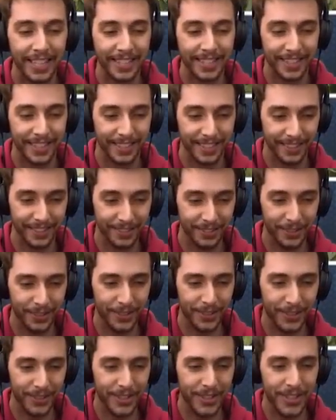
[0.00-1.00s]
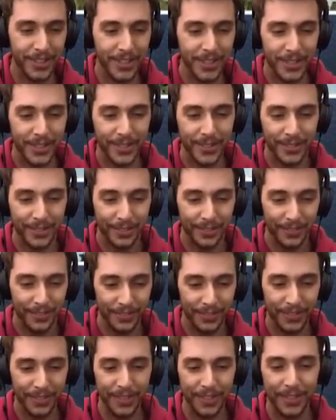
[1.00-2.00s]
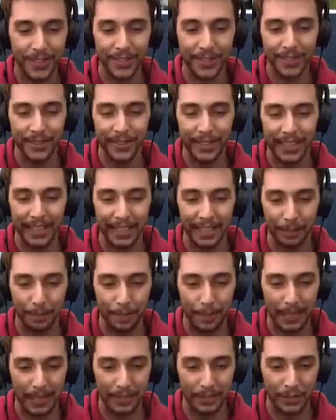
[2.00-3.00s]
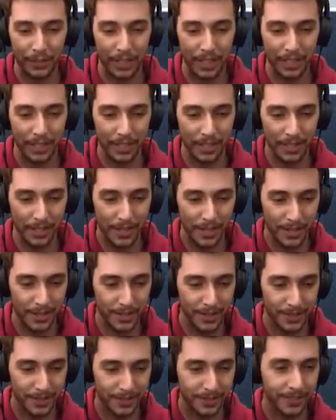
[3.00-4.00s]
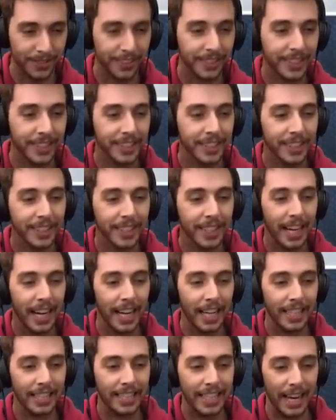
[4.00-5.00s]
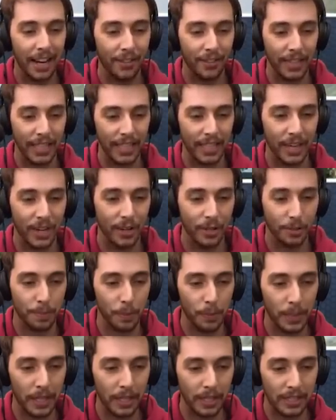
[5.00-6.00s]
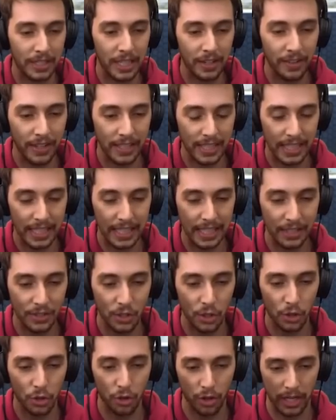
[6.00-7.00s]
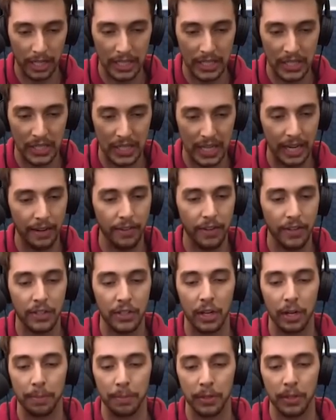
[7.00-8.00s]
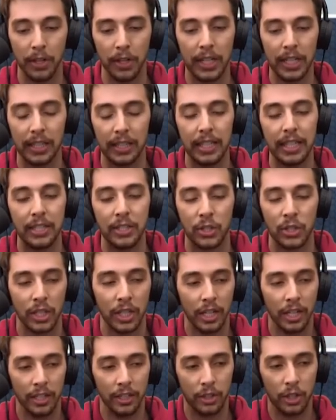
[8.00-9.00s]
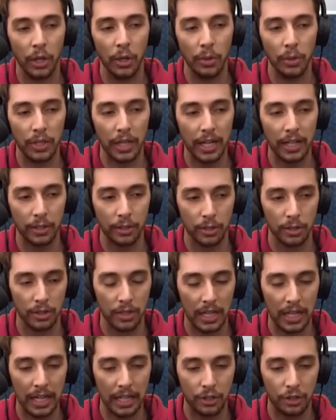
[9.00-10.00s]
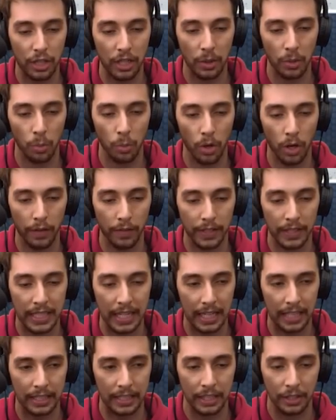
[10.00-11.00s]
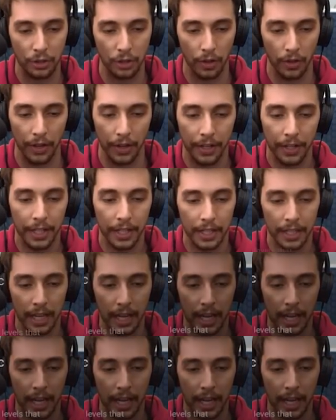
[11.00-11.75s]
like Jurassic World Evolution. Because it's just constant. You know, the new dinosaur comes out, a new thing. And DLC kind of works like that, but you're only going to get a certain amount of money from a person. Whereas with Jurassic, you know, the